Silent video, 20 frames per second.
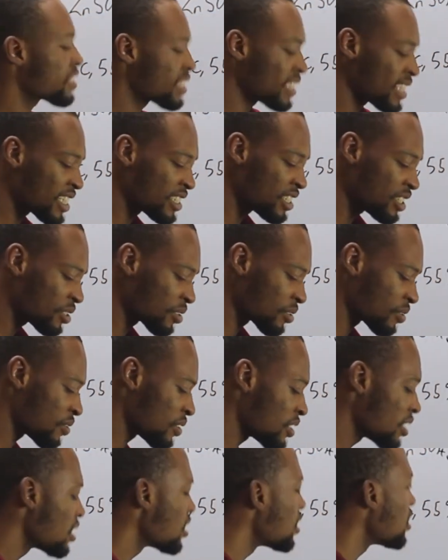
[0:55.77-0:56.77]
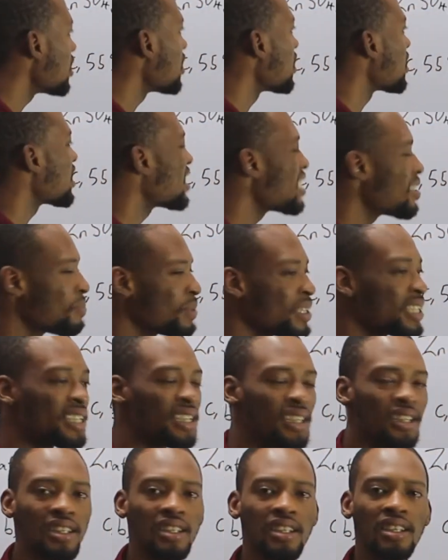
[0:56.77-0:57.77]
crystallization is
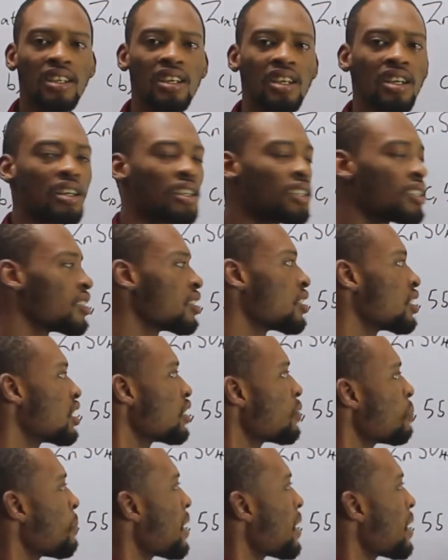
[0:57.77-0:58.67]
simply the